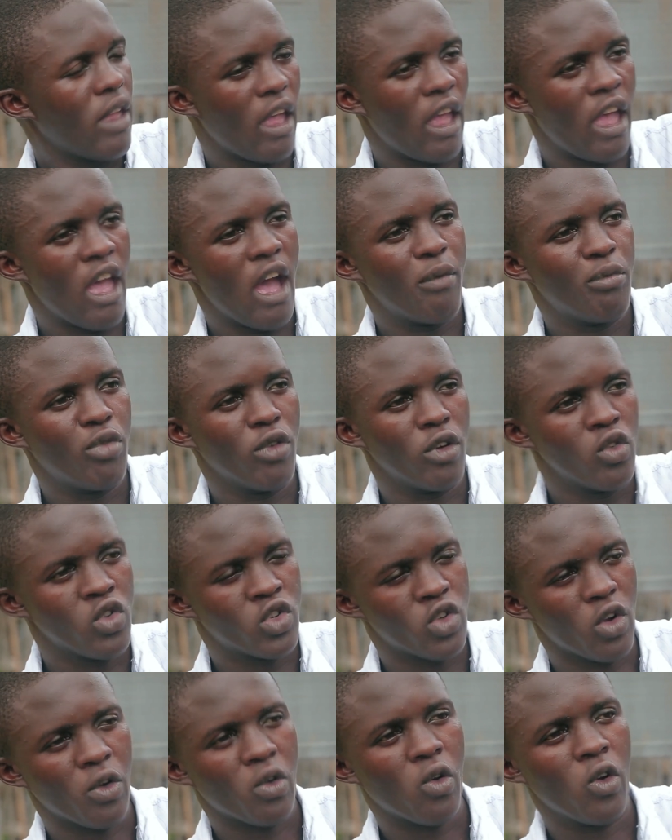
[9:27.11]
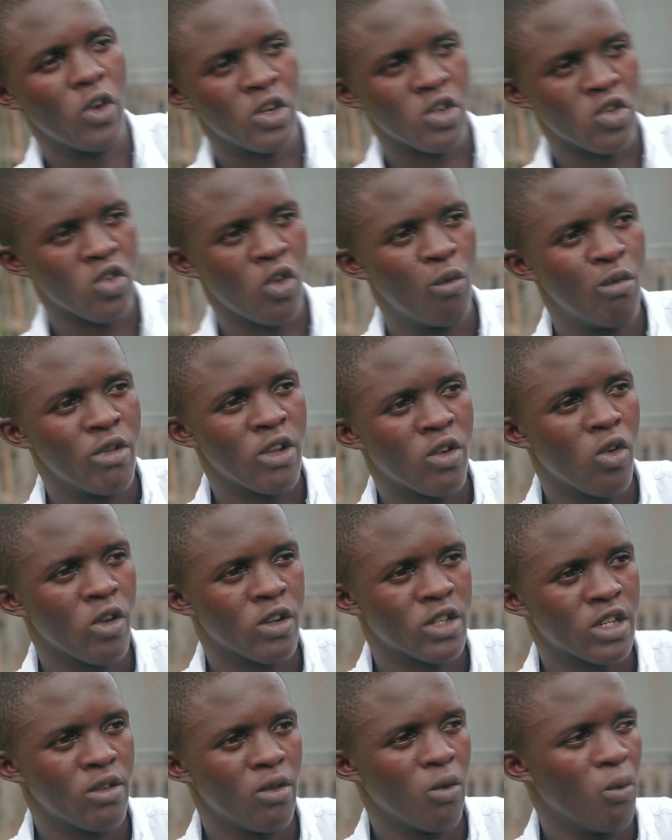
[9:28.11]
air pollution control,
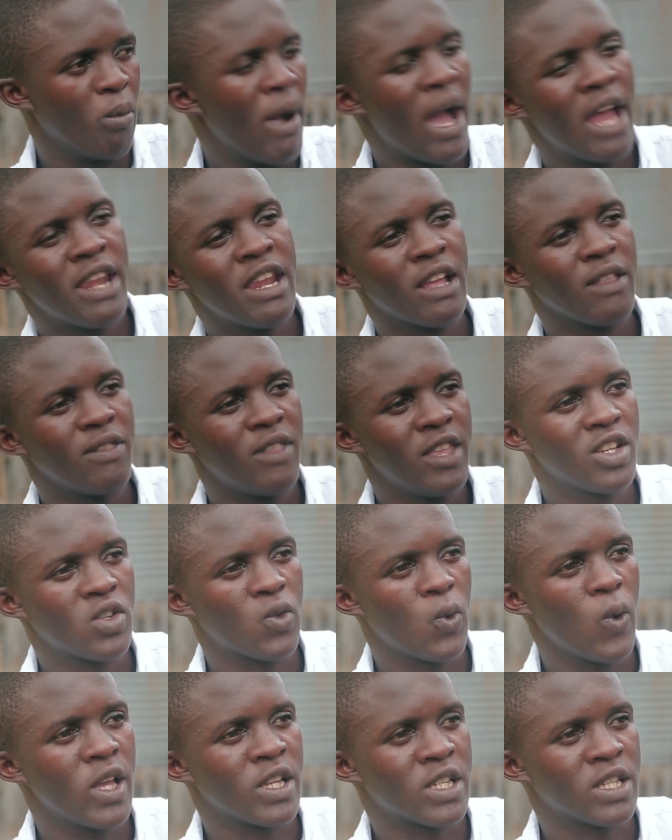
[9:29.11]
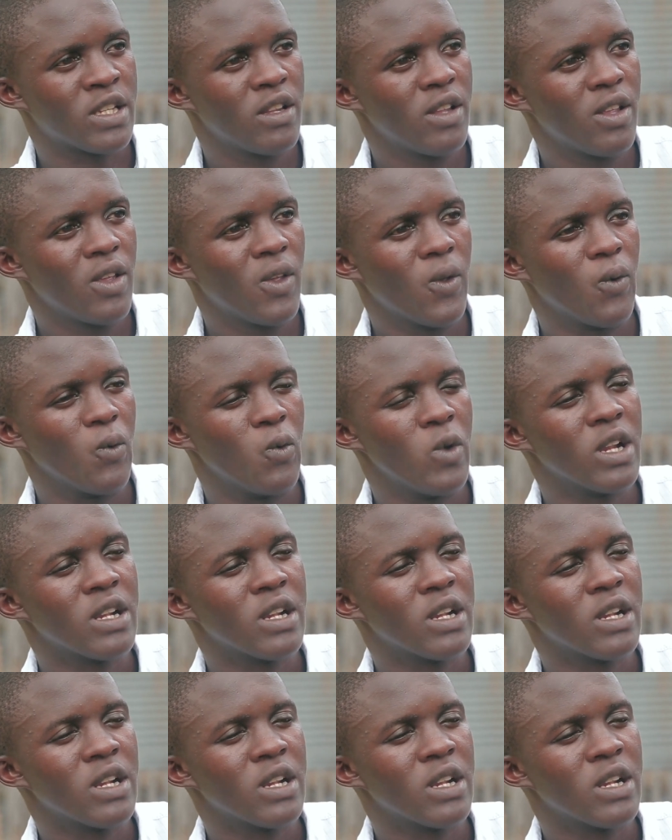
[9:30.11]
because burning this waste will